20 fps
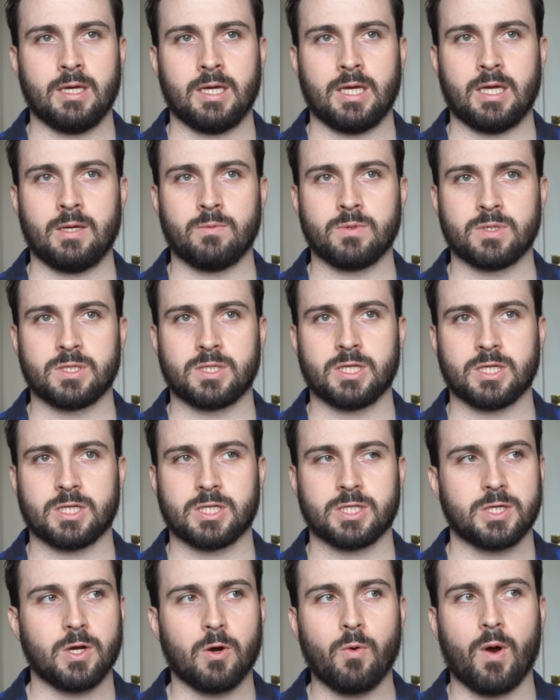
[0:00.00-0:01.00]
He was
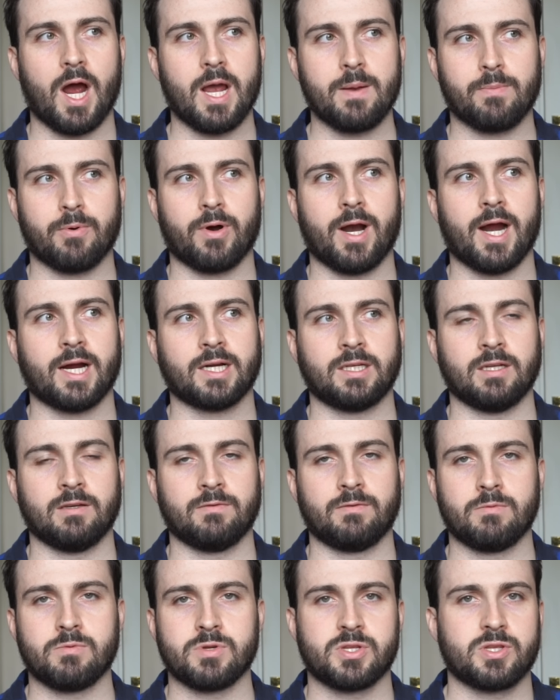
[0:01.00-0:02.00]
just so
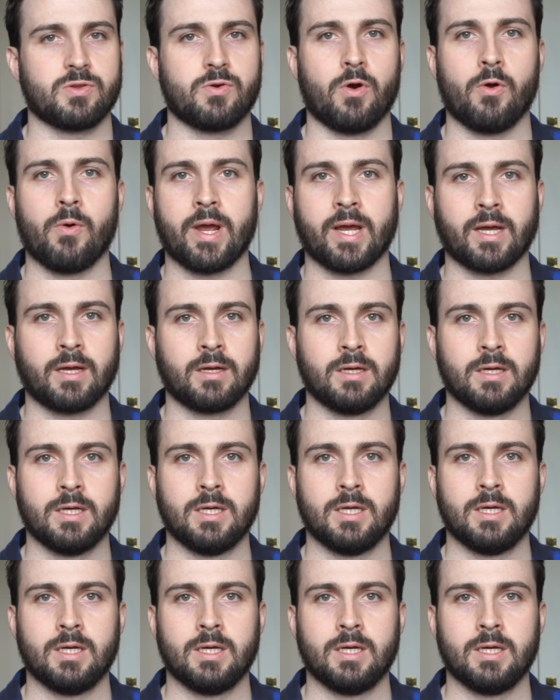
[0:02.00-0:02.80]
hyperactive. He was throwing